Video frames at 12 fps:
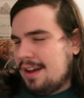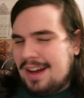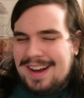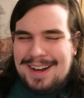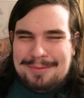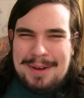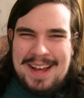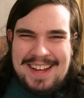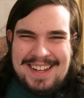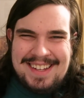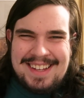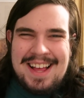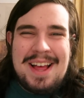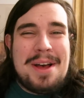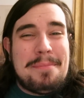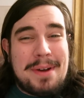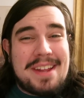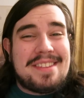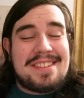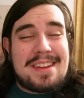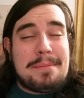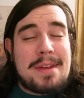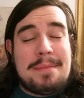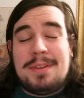But at the
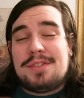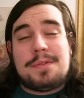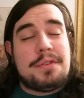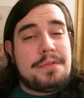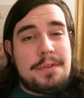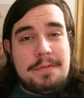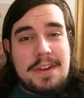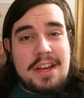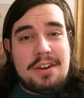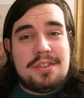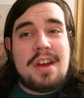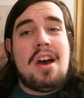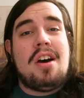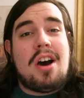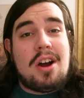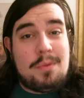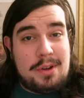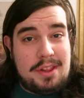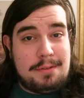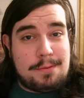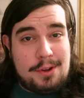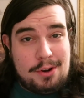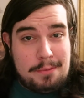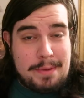same time, these first few videos are really
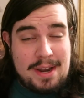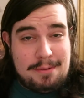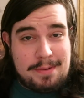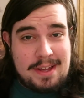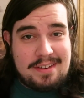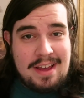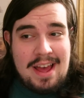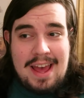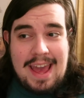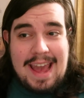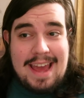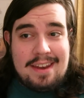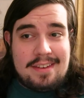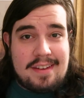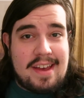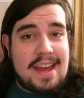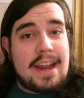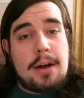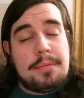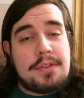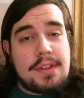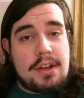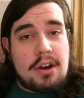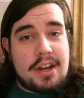for your benefit, and it helps
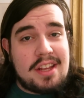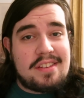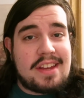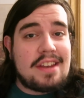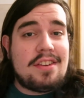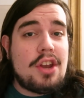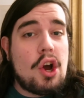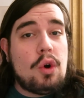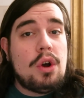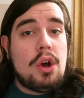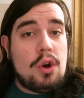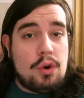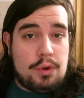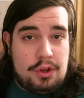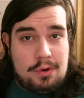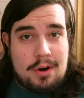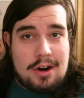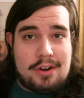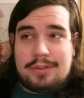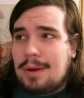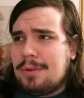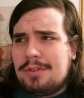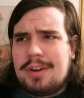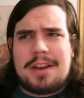the audience get to know who you are. So
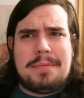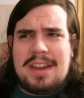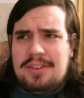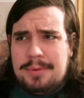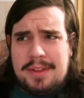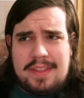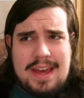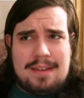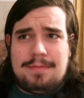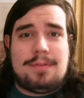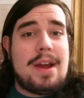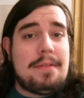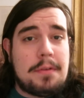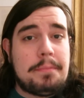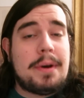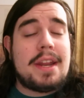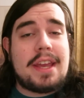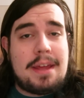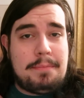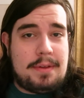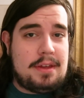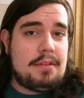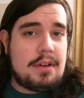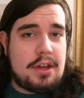I wouldn't recommend doing that forever, but it can
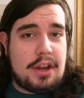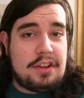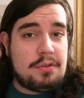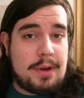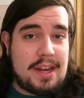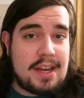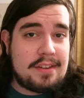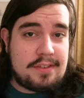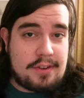be a nice way to get